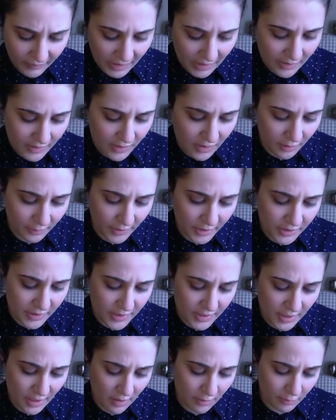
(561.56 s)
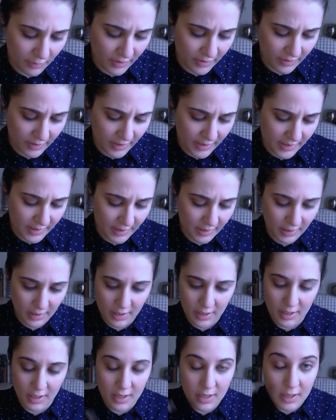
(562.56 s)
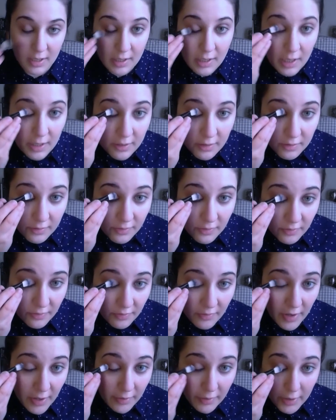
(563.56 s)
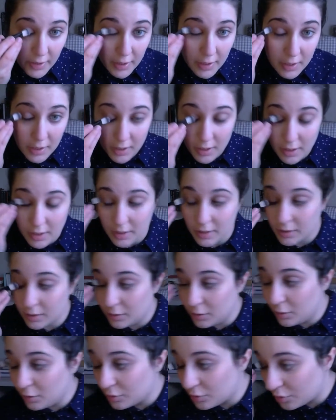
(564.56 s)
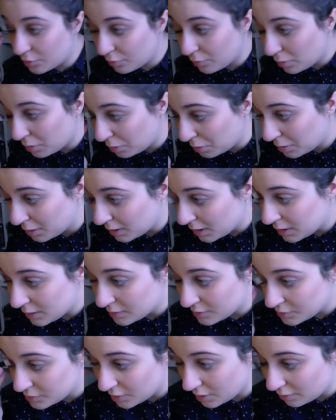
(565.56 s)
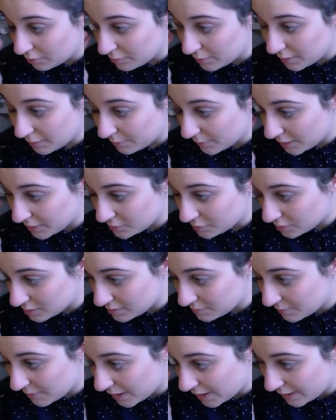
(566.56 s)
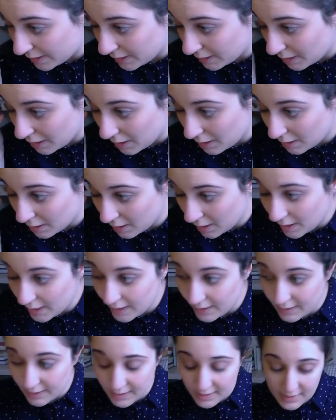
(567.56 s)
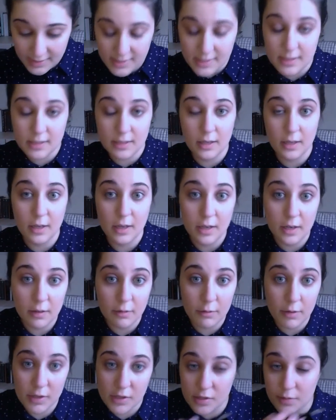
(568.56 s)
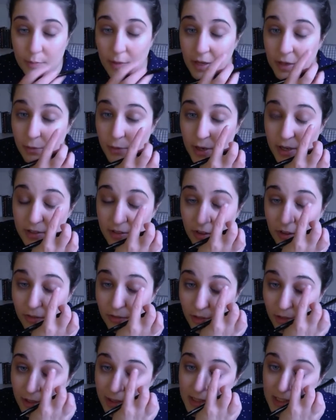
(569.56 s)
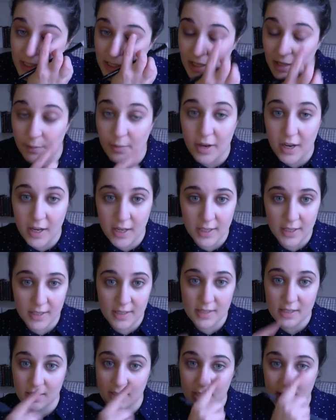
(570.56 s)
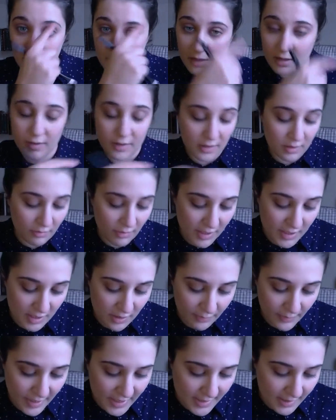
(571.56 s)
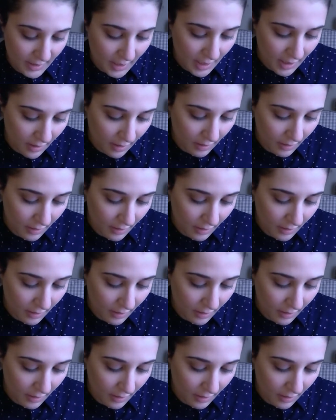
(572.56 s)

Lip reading: So I'm going to start with this kind of very neutral tone that matches my eyelids, which, by the way, I don't know if you can see that my eyelids are darker than the rest of my skin.